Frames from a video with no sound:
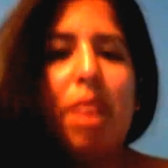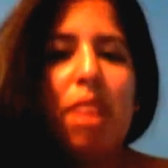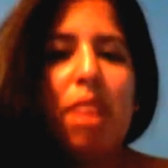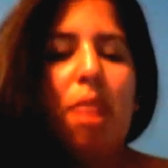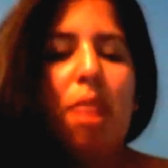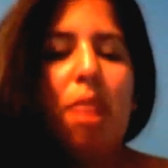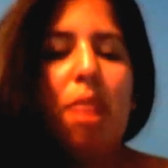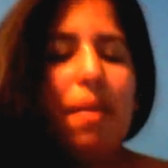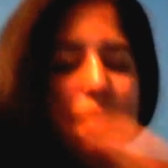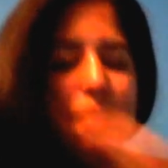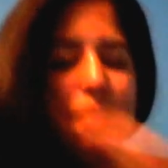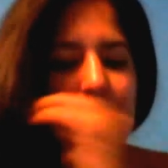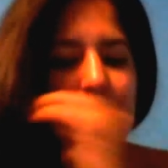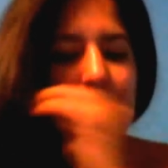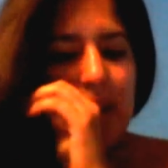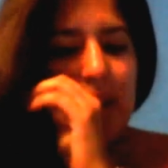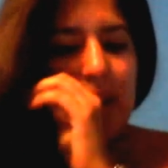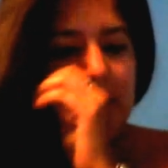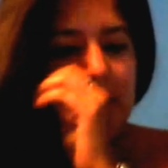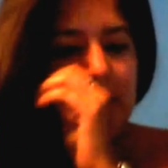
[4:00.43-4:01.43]
big problems
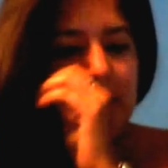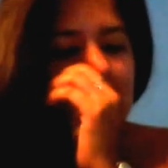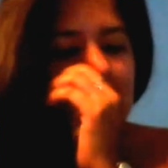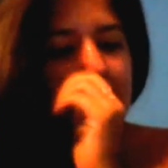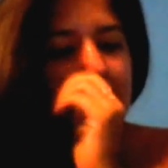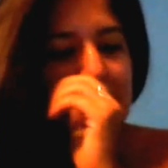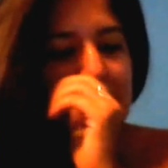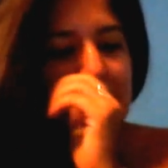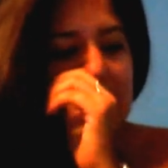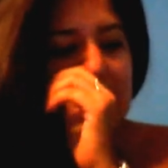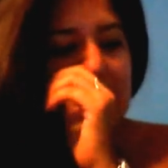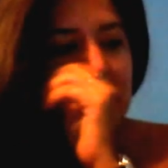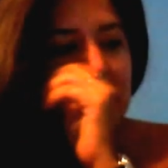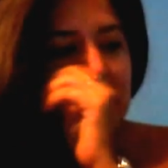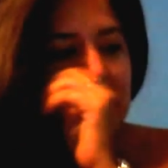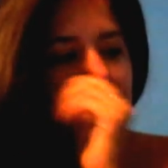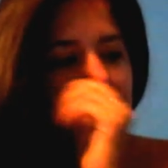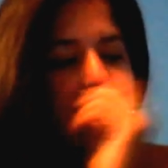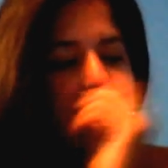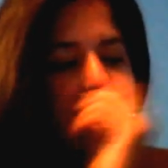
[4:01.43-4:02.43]
with guns.
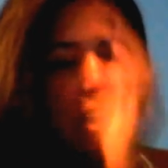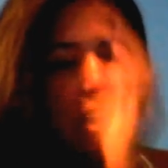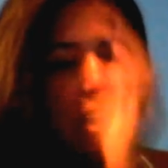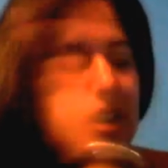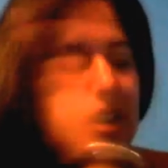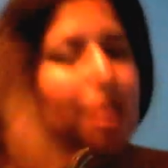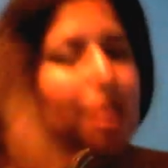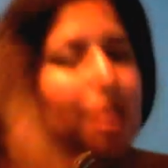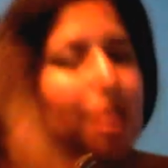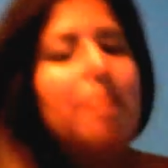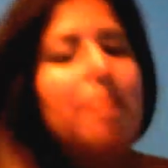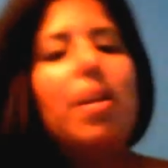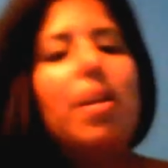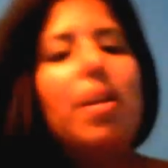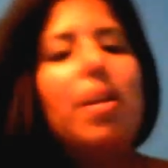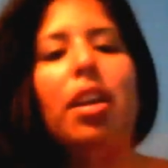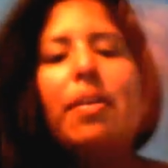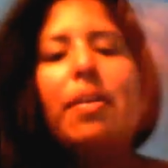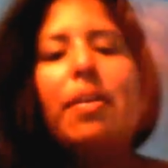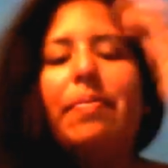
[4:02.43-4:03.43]

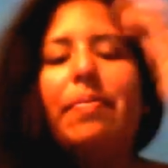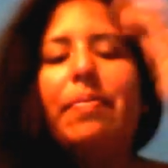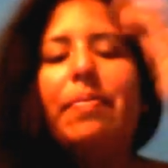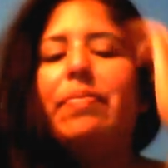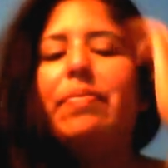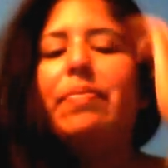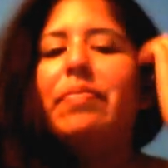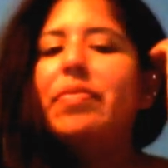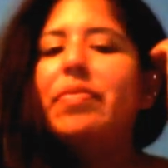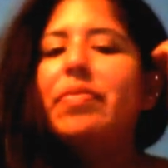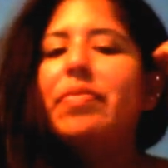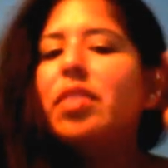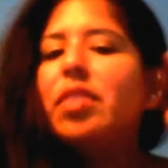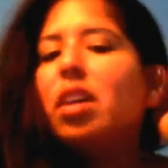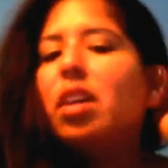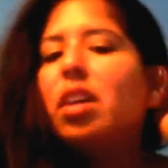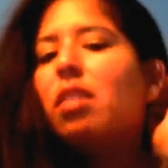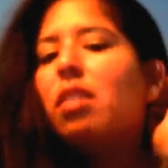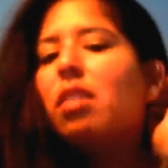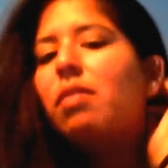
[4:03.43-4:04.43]
But yeah,
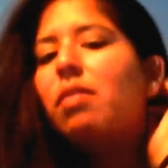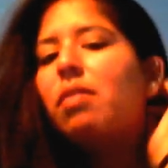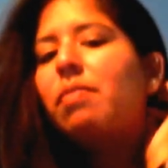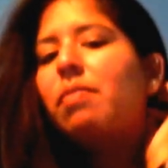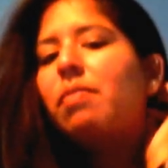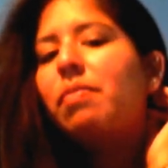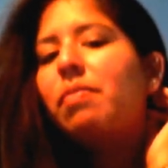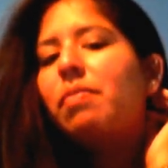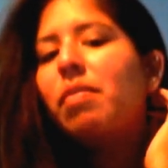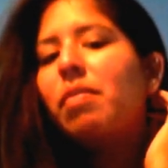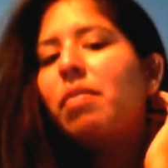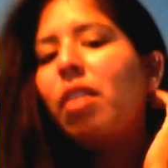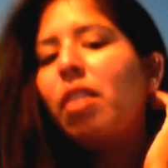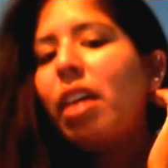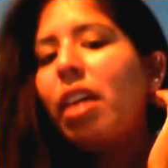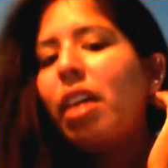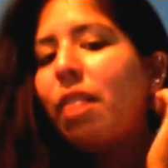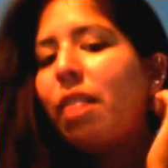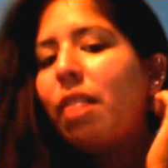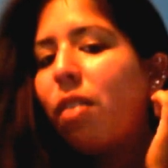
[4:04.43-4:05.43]
so
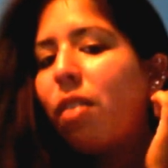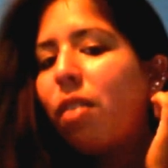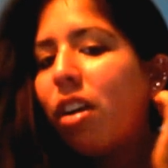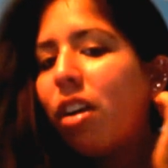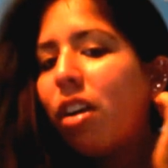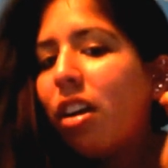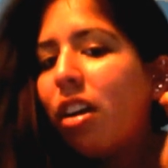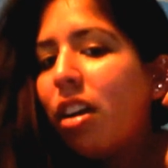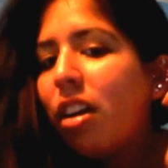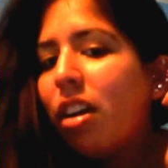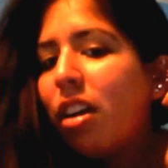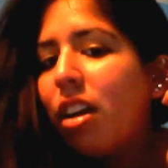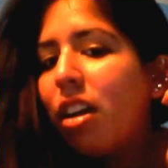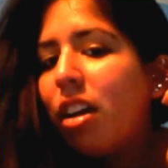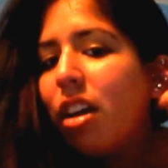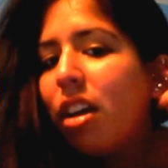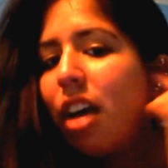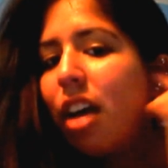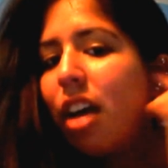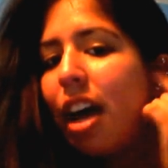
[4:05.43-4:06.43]
going out of order,
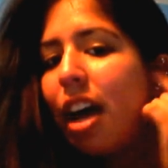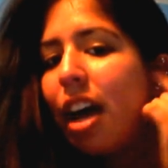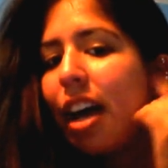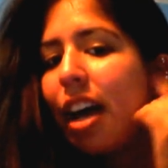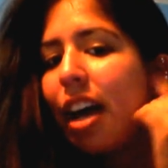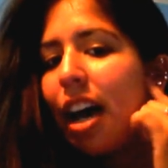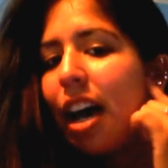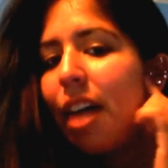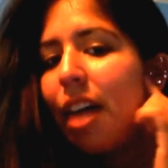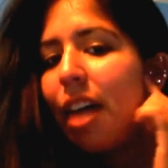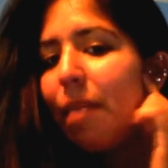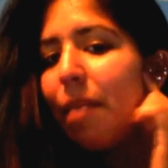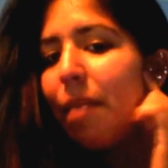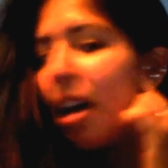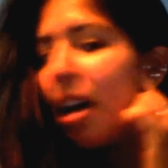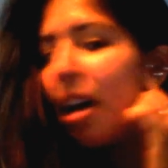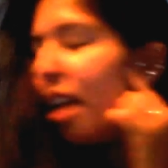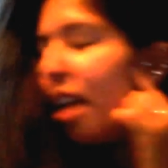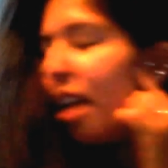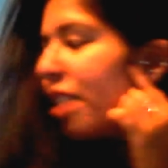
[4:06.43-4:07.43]
I got
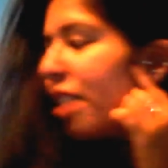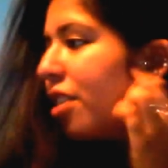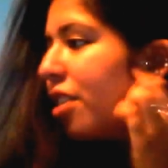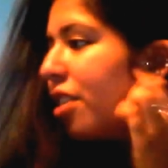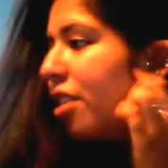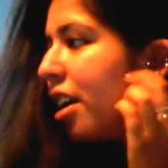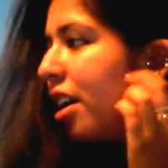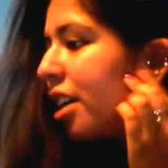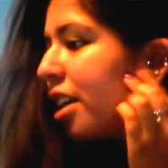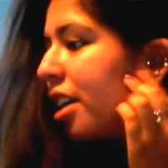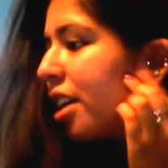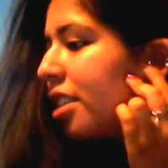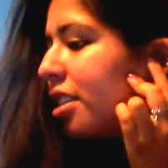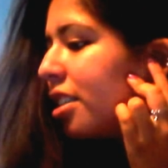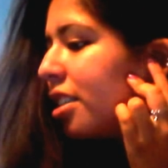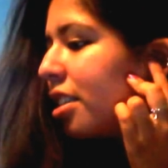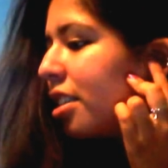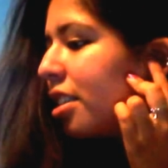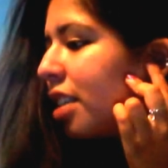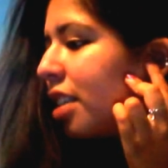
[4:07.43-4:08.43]
my
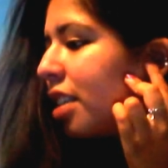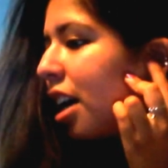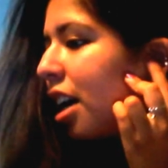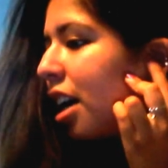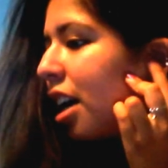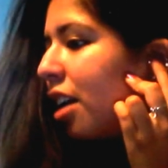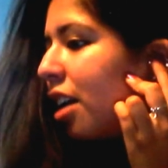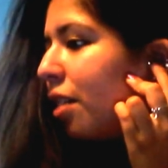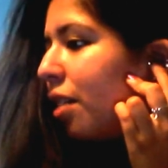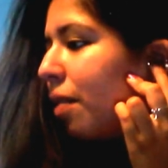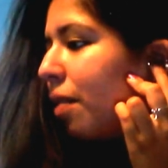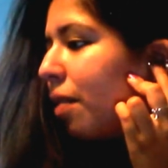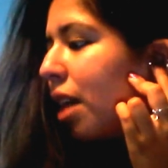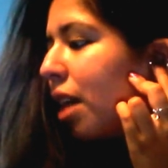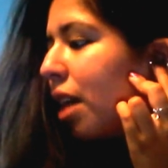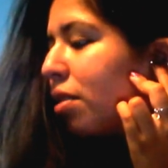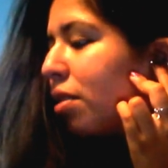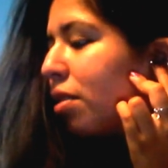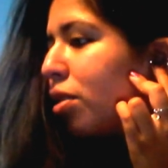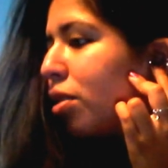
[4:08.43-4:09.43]
tragus done
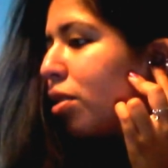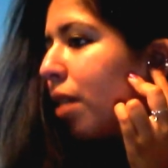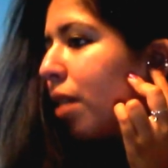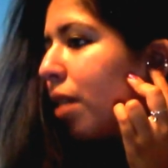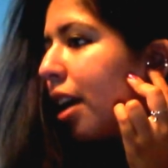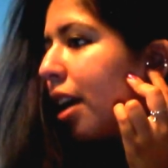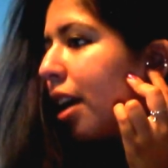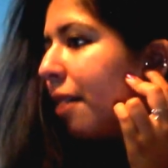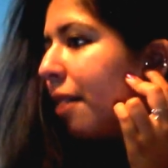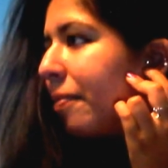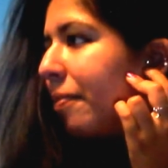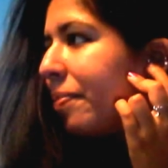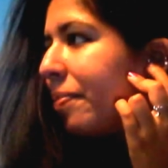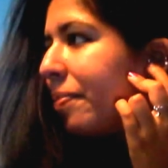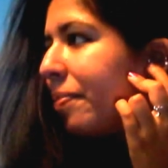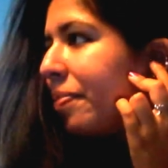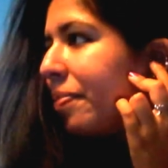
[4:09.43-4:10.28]
when I was 20.